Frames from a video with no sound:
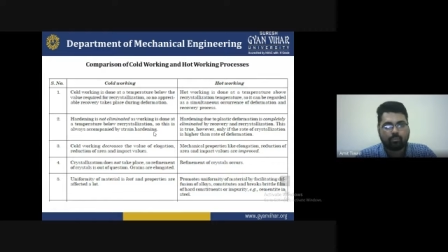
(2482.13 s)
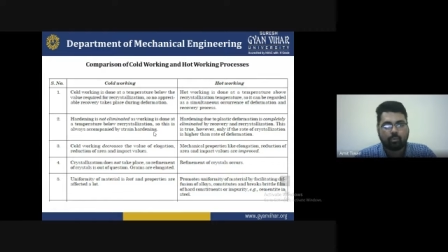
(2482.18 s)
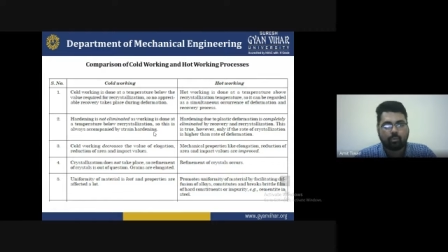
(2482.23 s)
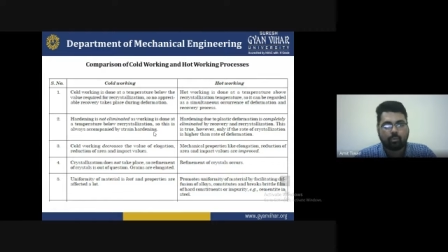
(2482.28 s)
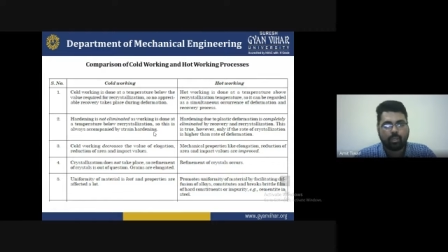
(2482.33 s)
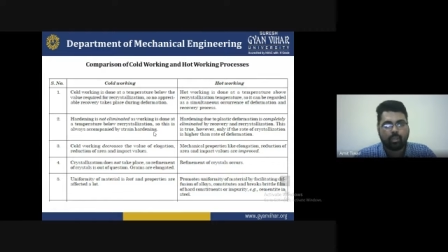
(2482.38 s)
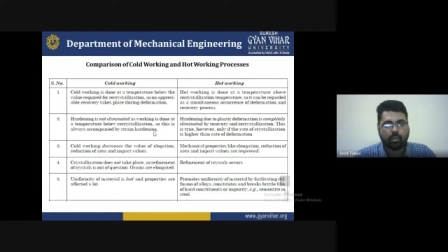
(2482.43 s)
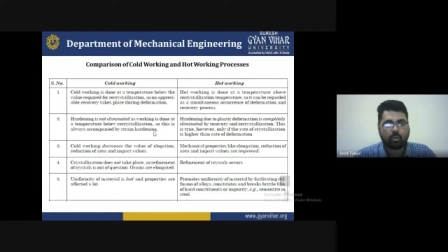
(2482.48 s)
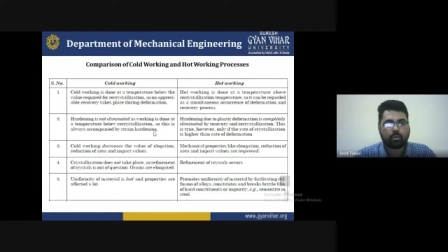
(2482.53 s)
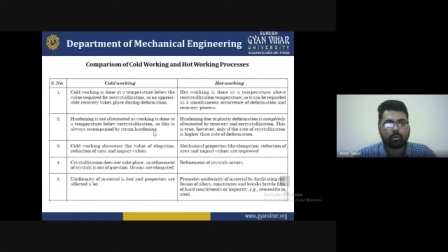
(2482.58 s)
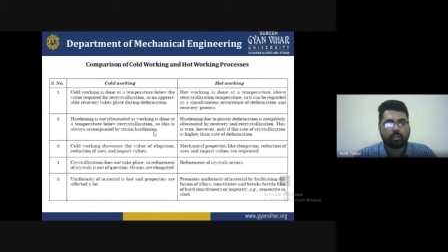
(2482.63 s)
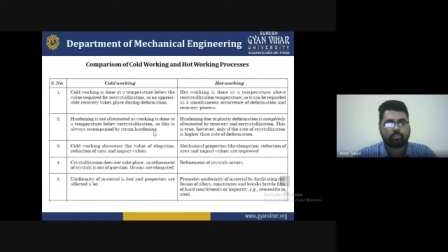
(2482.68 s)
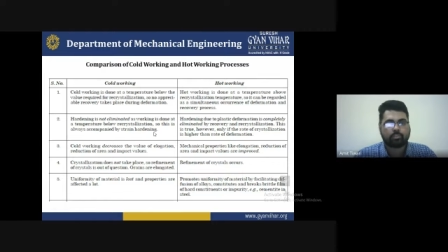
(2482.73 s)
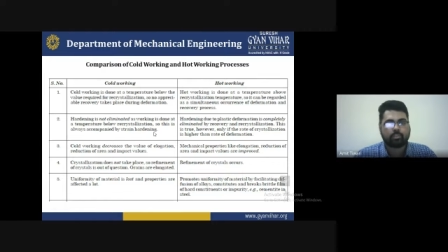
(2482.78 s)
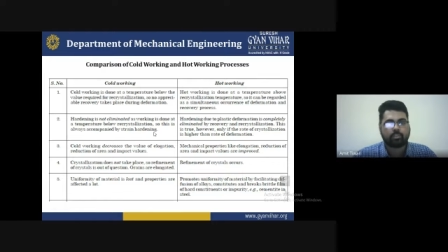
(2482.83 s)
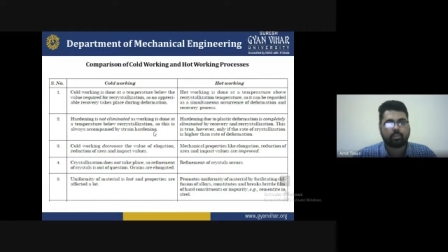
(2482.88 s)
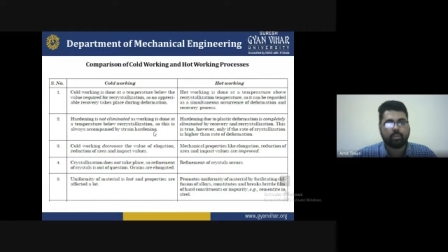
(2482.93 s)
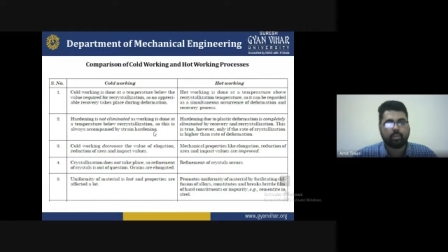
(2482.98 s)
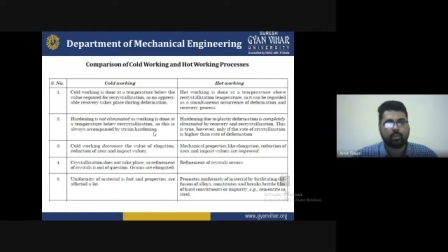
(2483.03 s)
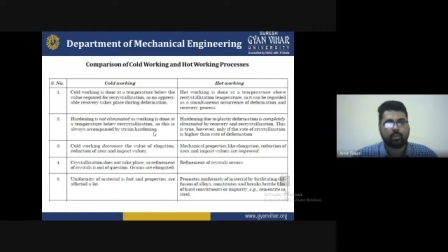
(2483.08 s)
elongation
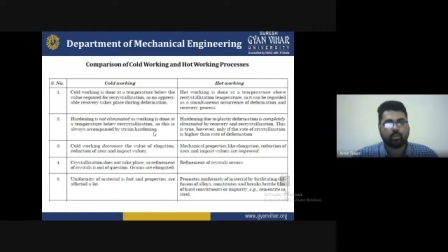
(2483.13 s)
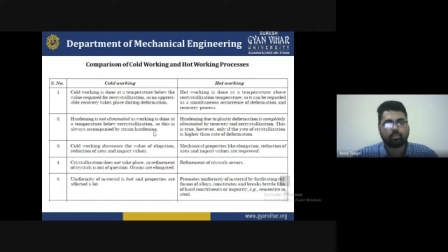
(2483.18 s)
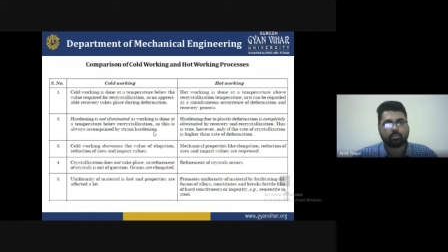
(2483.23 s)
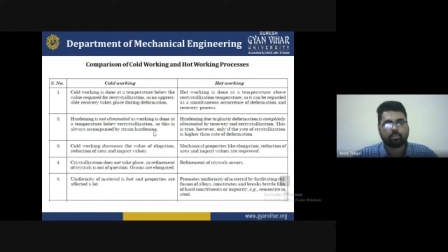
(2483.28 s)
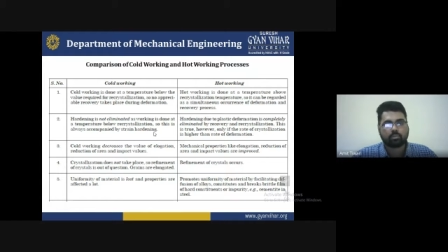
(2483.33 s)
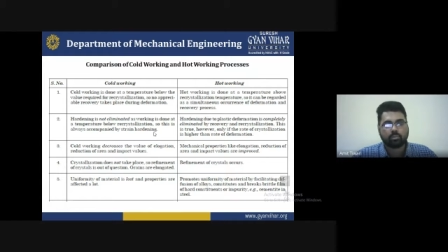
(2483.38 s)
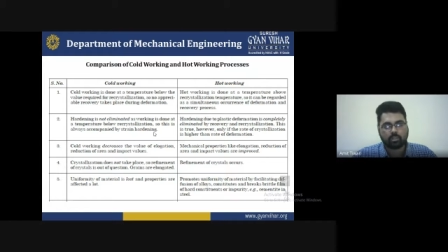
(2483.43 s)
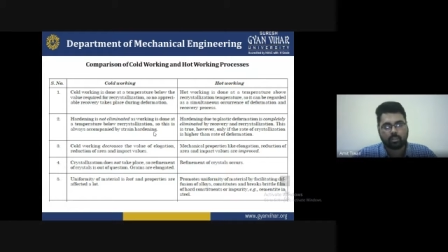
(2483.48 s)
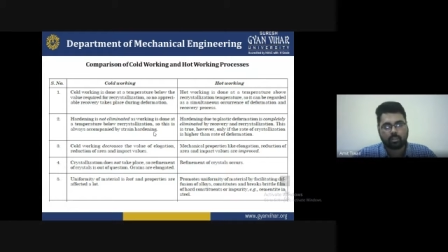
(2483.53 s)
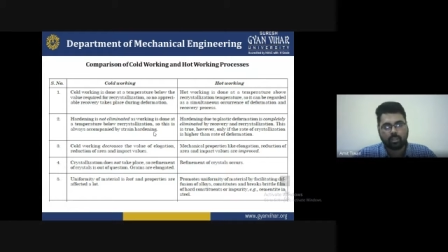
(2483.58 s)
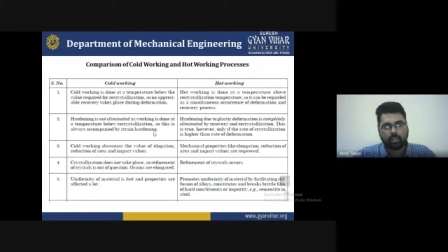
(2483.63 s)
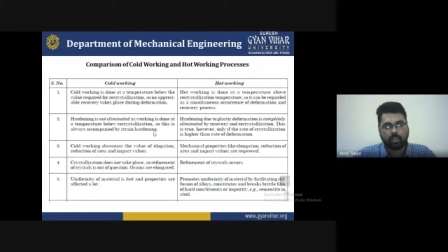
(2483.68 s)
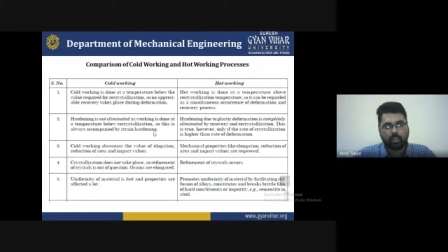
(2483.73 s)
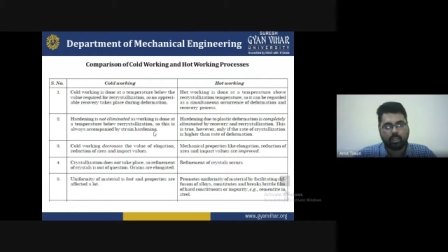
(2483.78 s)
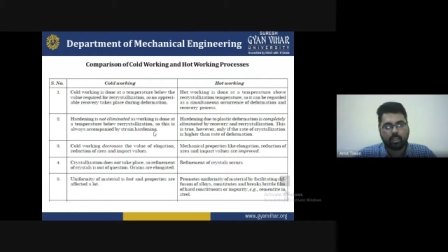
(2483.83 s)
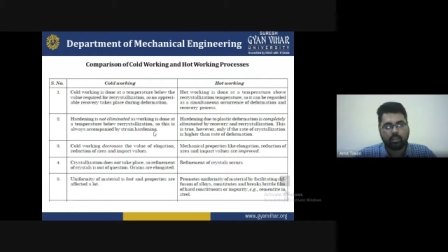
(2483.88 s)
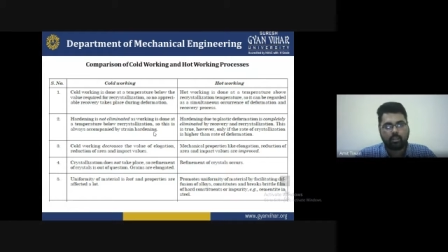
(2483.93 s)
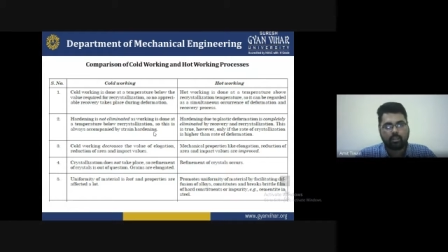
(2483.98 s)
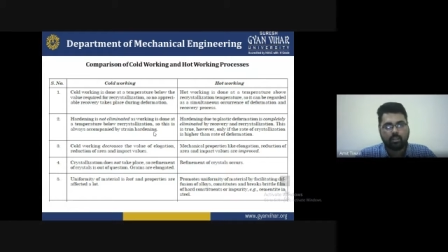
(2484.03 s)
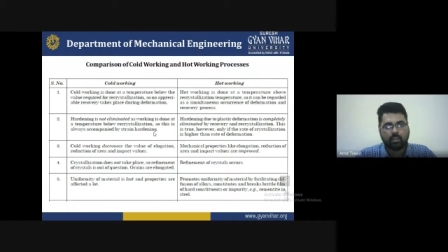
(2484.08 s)
reduction
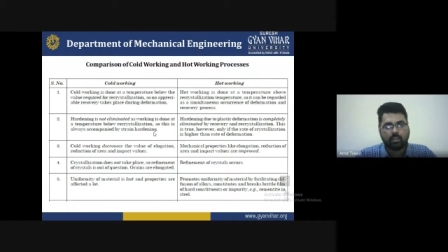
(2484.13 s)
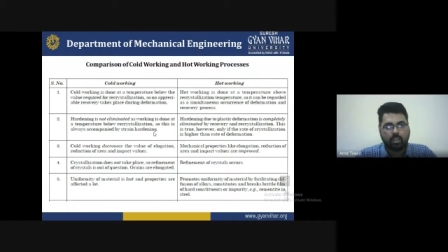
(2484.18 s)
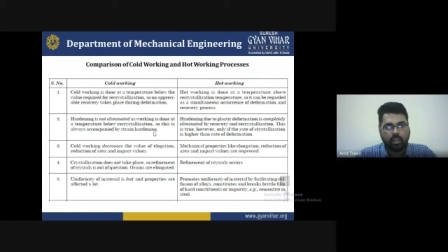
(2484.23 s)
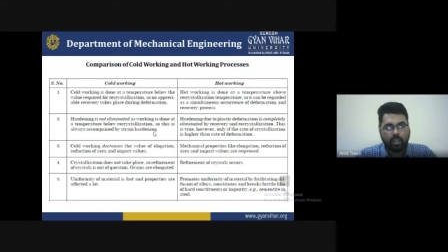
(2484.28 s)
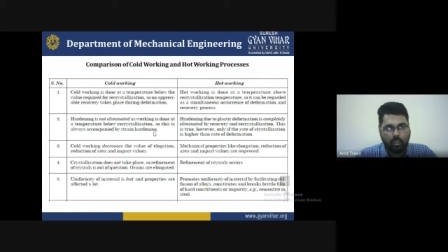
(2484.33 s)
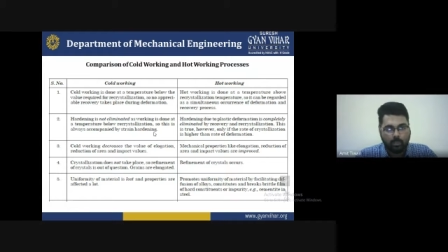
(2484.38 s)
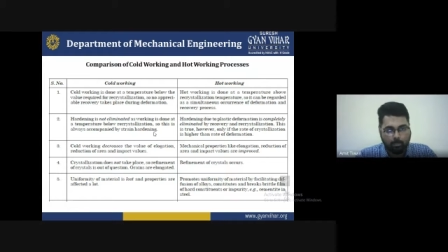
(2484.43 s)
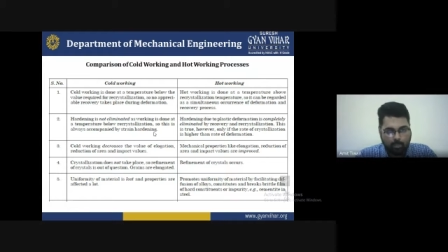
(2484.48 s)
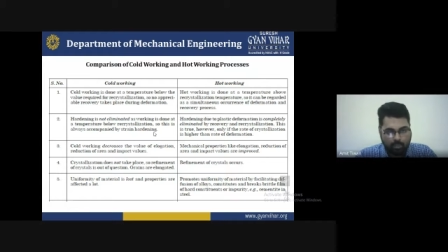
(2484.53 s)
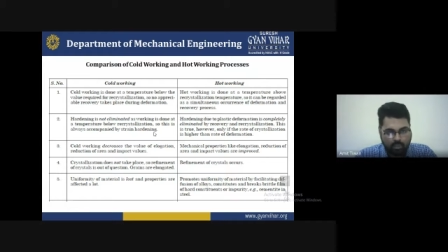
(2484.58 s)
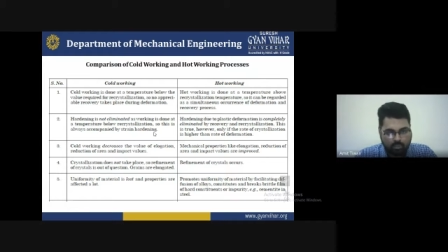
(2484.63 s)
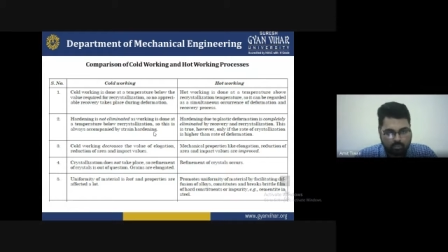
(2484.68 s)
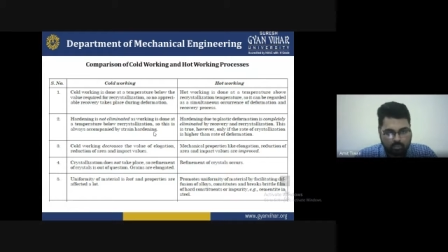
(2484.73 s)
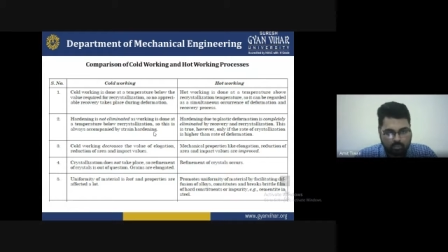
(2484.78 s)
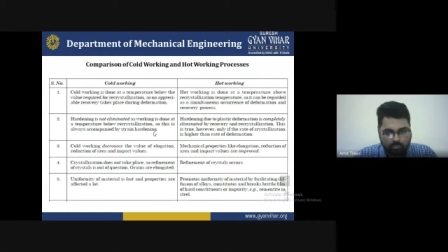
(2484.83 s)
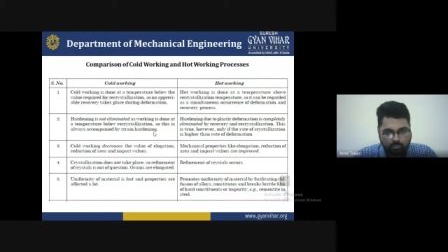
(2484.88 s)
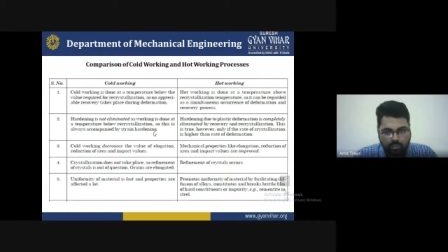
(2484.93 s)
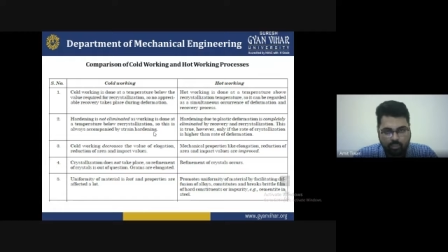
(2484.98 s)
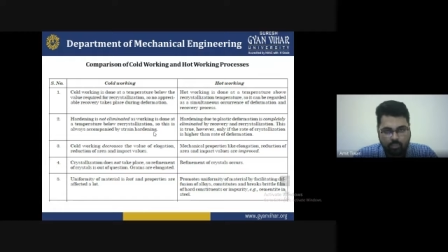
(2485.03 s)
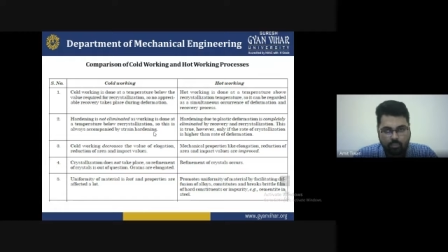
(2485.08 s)
area impaction
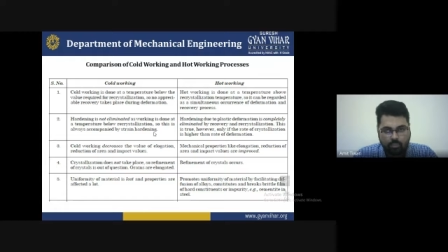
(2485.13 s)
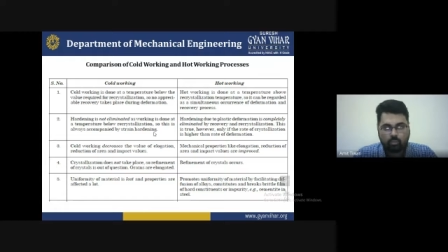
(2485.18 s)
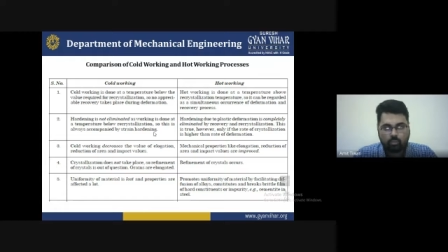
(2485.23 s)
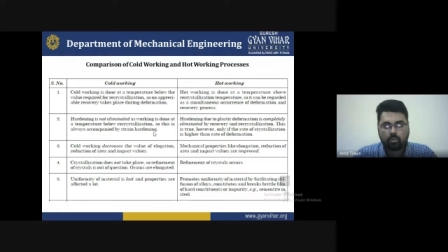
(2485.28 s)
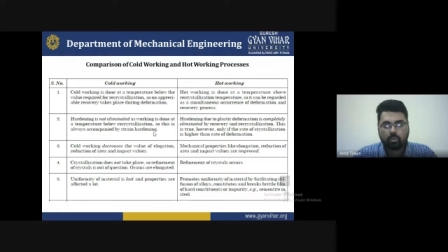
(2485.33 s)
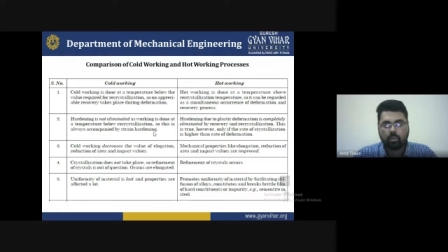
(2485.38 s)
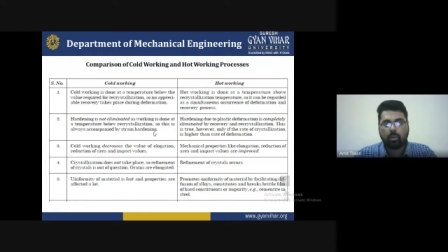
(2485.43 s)
value.